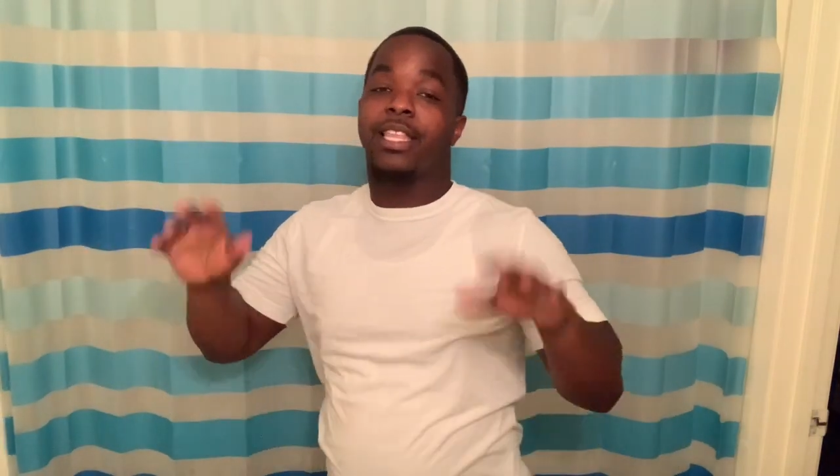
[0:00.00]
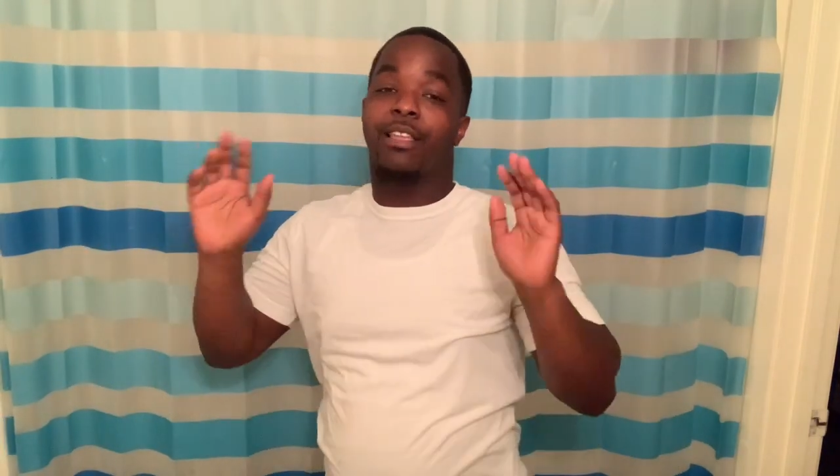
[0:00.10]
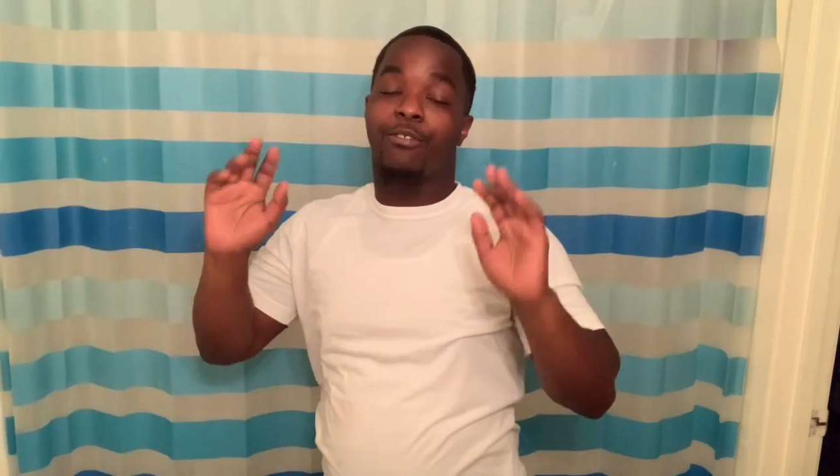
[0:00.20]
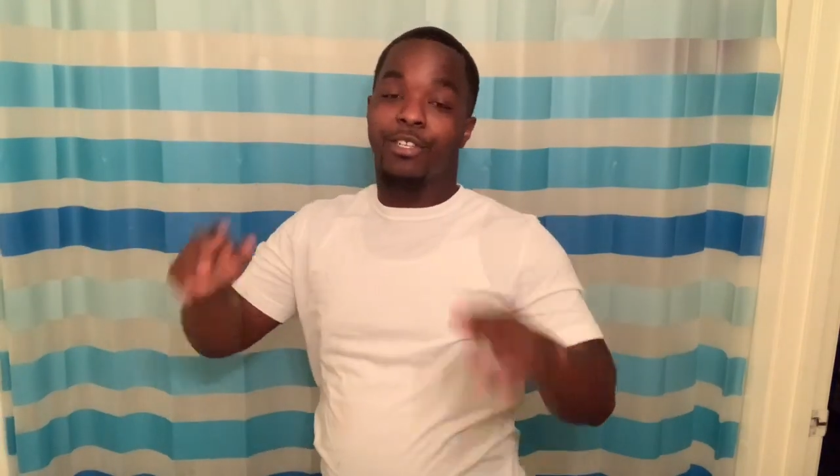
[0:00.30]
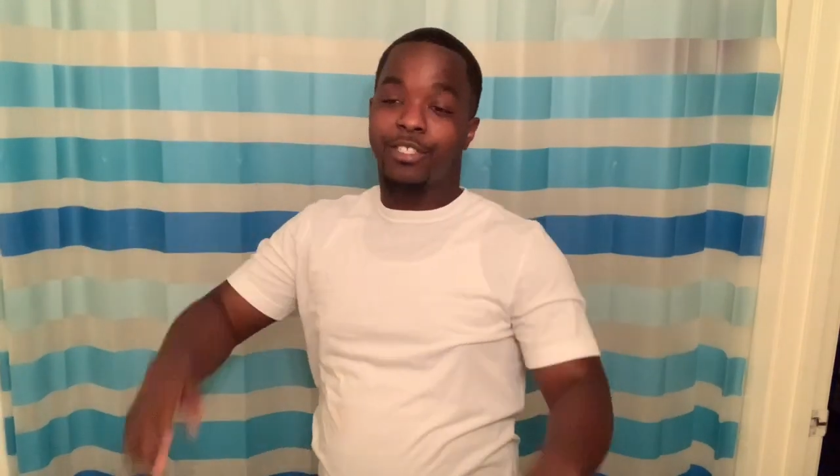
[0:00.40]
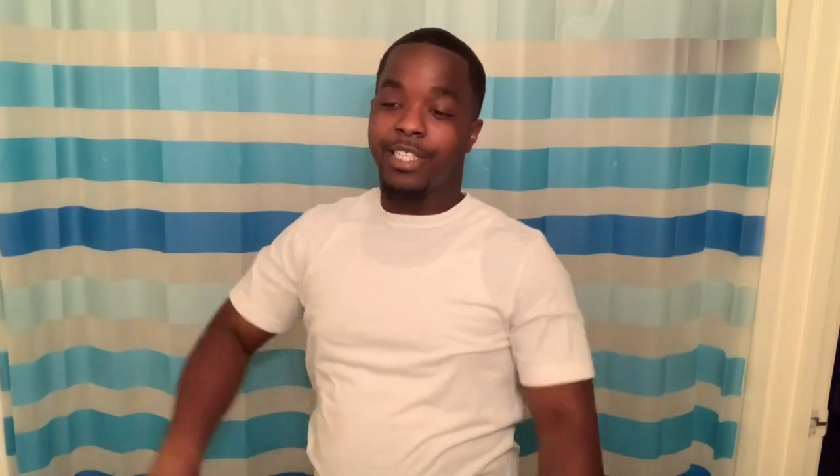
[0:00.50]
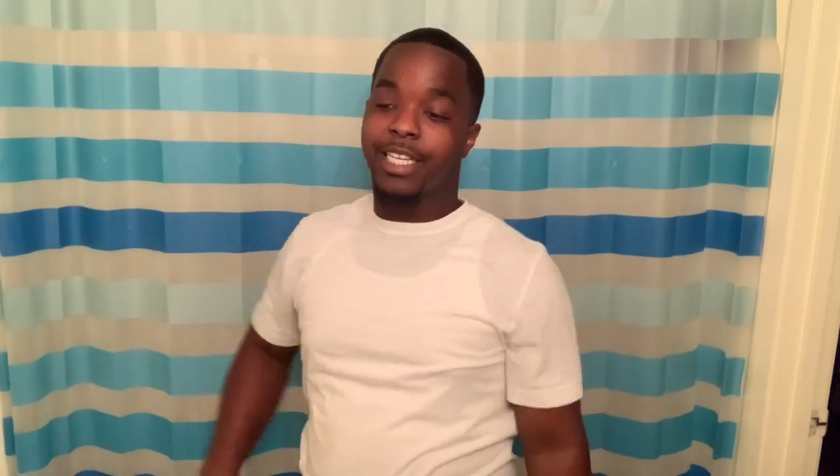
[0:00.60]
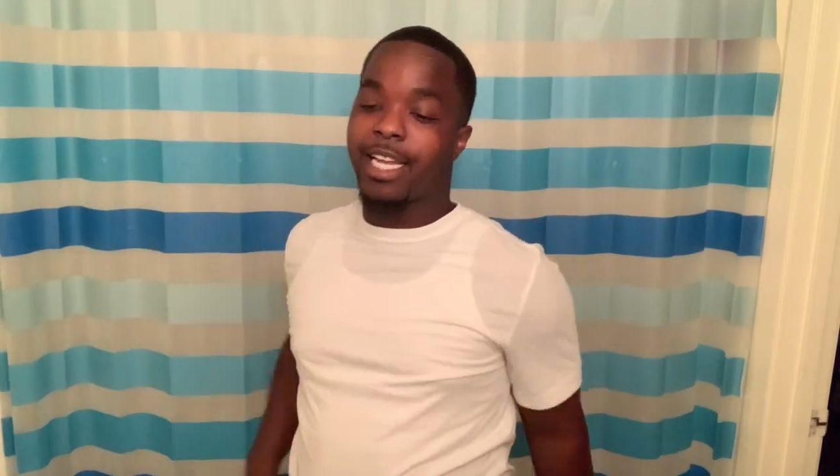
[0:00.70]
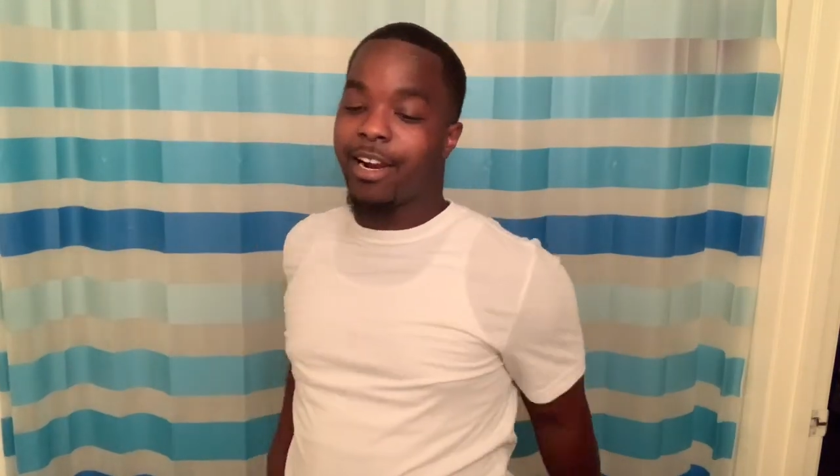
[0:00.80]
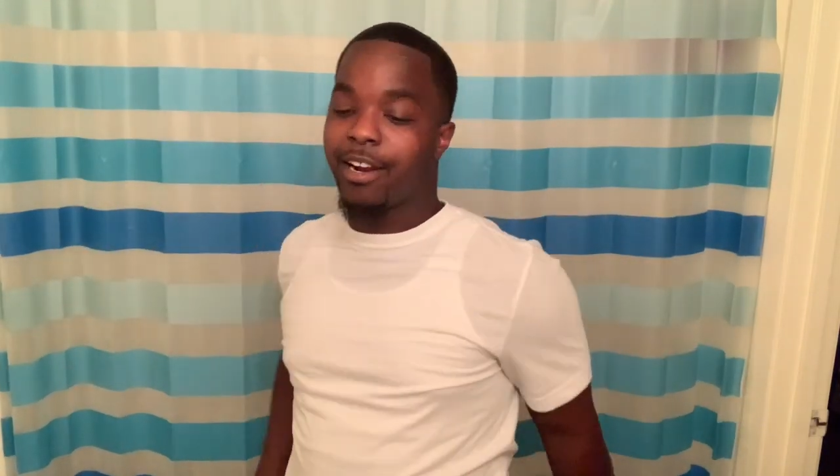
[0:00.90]
once you get
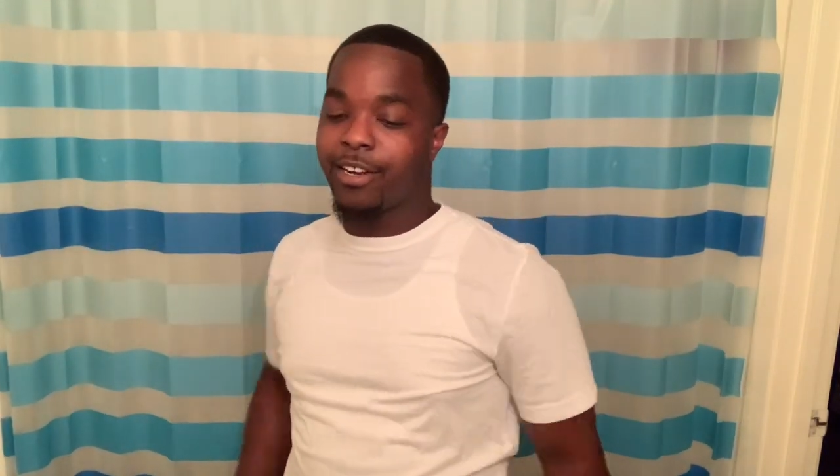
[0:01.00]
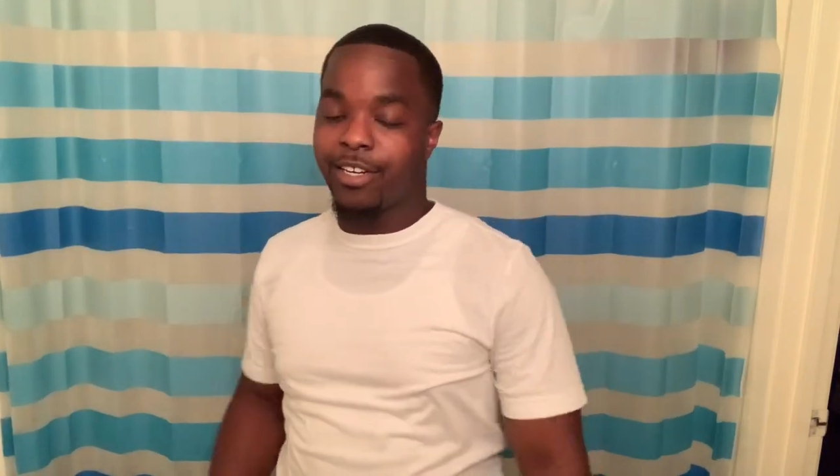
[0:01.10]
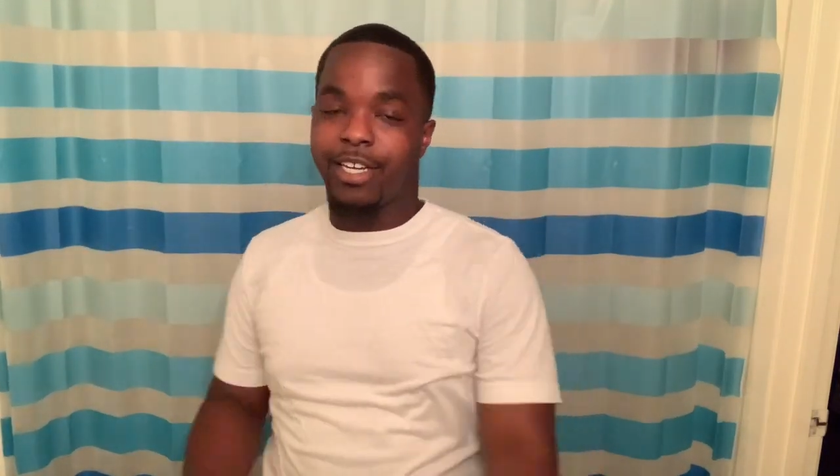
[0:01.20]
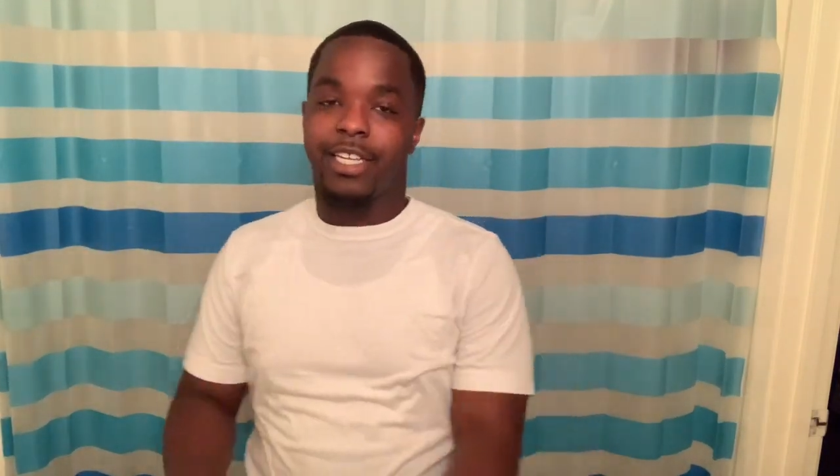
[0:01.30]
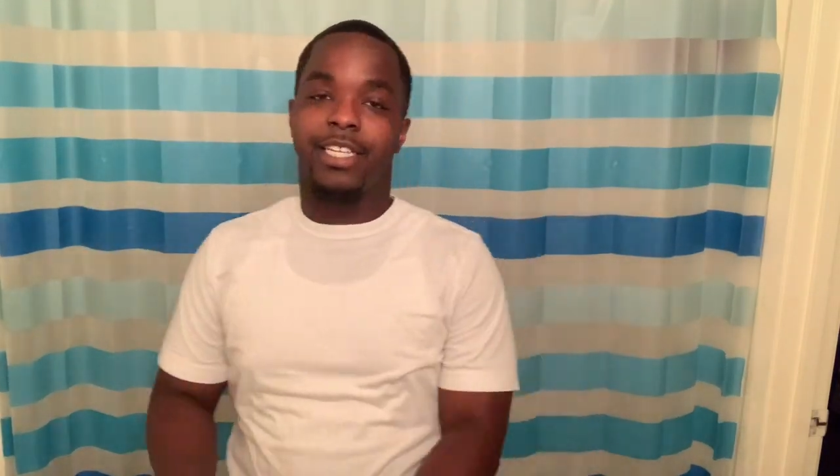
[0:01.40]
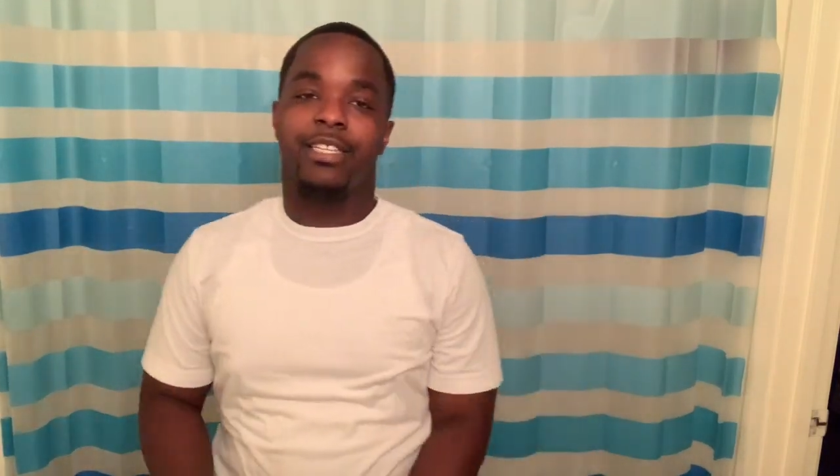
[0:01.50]
the haircut,